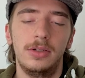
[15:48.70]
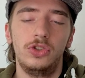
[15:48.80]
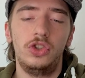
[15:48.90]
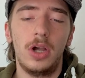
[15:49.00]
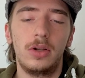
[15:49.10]

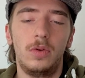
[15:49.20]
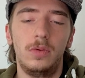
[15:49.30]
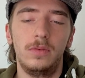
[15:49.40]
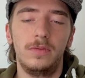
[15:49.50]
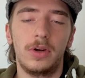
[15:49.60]

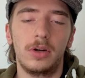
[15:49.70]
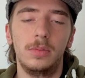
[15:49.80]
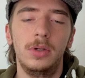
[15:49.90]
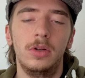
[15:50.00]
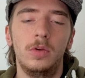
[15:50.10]
Juggle,
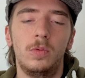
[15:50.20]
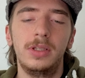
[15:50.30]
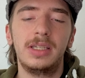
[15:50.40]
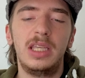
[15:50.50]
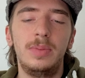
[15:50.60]
verb. One
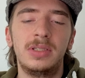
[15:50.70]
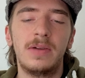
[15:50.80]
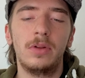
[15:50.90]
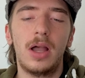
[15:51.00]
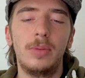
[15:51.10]
to keep
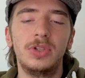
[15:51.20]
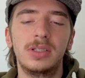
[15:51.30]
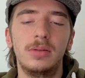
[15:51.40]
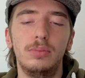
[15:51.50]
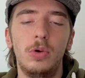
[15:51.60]
several
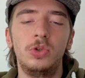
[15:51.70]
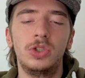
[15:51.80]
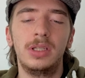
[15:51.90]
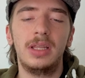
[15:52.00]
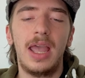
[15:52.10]
objects in
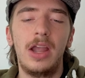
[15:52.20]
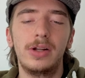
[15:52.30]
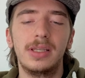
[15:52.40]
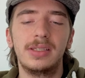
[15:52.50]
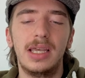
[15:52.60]
motion in the air
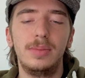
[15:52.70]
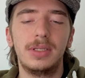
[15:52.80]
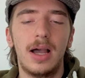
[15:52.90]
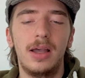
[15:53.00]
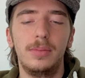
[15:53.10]
at the same
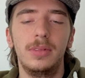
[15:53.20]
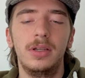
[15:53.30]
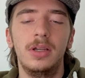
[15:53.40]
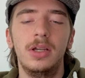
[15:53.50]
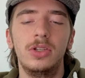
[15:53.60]
time.
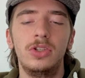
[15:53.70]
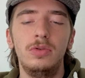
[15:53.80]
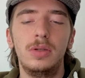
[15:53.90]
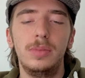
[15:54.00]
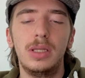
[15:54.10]
Two,
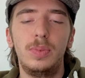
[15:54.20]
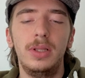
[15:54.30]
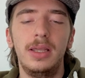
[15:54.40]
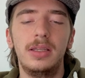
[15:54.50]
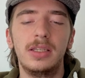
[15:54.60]
to
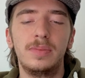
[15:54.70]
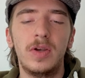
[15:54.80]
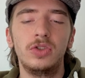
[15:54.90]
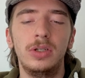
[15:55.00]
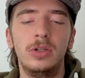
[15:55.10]
manipulate,
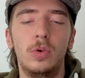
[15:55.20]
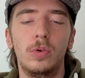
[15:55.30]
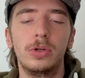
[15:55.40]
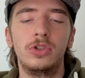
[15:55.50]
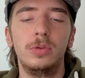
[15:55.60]
especially in
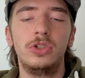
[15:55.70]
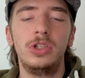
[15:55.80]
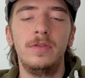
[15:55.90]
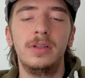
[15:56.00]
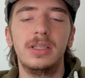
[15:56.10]
order to
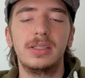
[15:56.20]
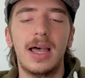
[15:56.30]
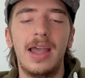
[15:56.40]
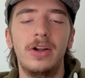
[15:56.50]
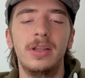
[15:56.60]
achieve a
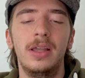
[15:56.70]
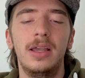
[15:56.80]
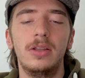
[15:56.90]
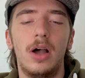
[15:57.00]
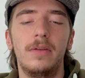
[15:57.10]
desired
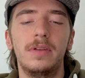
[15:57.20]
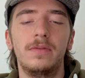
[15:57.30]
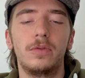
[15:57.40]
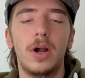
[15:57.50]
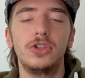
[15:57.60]
and often
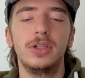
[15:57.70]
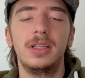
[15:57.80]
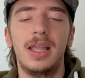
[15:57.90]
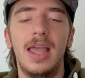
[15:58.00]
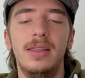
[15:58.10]

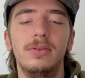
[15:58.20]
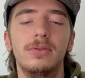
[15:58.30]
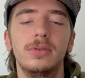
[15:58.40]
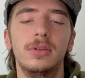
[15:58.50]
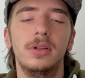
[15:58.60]
fraudulent end.
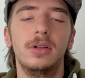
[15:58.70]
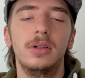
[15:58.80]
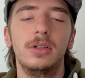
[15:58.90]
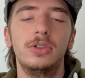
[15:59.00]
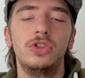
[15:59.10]

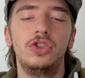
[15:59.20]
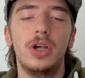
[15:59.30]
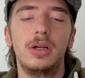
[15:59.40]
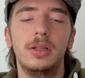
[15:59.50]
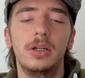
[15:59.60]

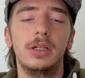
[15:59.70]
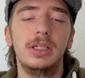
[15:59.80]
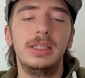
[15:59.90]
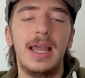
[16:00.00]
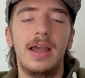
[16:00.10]
Juggler,
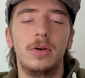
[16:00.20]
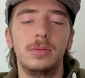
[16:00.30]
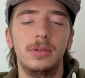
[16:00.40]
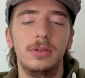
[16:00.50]
noun.